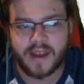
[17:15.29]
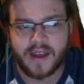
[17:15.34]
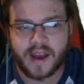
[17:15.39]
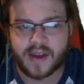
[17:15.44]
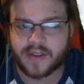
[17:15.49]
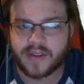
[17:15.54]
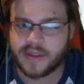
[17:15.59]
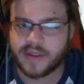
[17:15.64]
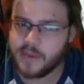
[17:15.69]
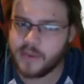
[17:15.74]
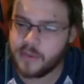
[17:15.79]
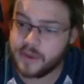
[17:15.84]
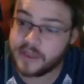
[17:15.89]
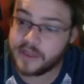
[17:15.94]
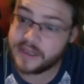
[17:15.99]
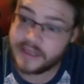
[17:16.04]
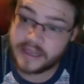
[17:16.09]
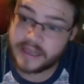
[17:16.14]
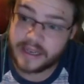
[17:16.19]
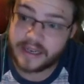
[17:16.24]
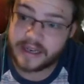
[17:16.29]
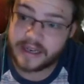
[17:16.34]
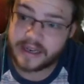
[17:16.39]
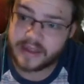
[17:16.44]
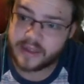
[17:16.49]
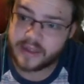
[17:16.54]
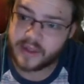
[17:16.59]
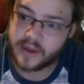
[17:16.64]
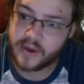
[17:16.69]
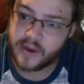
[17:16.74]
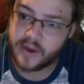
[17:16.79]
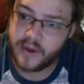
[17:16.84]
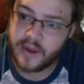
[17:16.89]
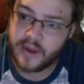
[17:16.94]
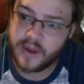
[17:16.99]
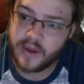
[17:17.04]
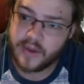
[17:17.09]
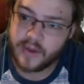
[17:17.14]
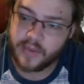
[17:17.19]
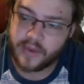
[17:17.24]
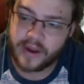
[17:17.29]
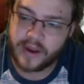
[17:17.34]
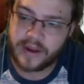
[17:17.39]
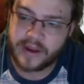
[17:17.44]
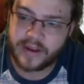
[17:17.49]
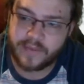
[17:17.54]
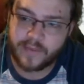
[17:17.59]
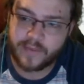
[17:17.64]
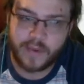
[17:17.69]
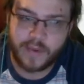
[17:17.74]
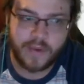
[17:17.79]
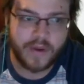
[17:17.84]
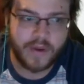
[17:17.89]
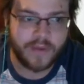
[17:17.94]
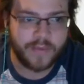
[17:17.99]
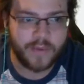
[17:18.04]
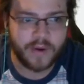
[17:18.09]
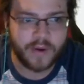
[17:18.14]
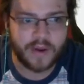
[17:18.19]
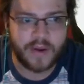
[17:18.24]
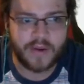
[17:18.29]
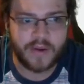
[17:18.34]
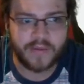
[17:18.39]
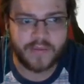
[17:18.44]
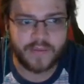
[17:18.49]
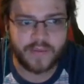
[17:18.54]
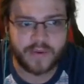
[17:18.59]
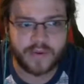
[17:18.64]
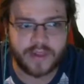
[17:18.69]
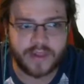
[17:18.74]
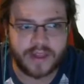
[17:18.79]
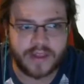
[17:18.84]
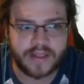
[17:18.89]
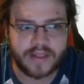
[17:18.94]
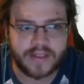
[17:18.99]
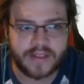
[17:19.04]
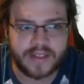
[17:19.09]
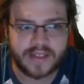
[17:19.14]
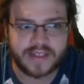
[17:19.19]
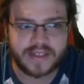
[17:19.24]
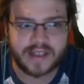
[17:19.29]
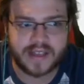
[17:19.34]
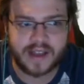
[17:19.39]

I don't think we really need it, though, right? If we're going for like this